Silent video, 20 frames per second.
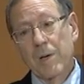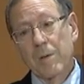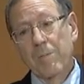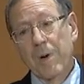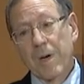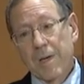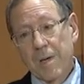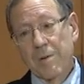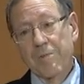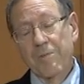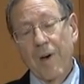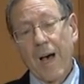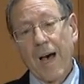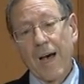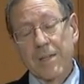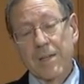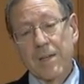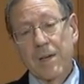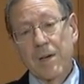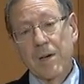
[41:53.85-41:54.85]
but in
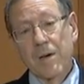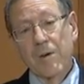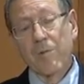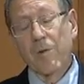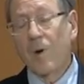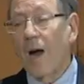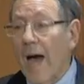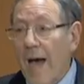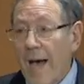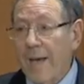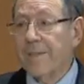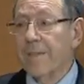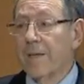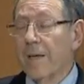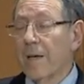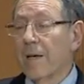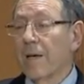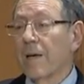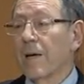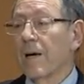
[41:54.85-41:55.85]
fact for
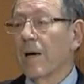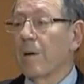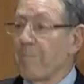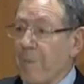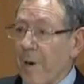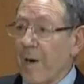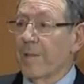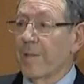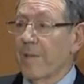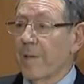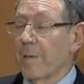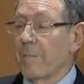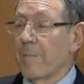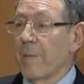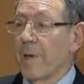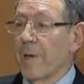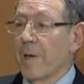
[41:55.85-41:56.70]
acting upon them.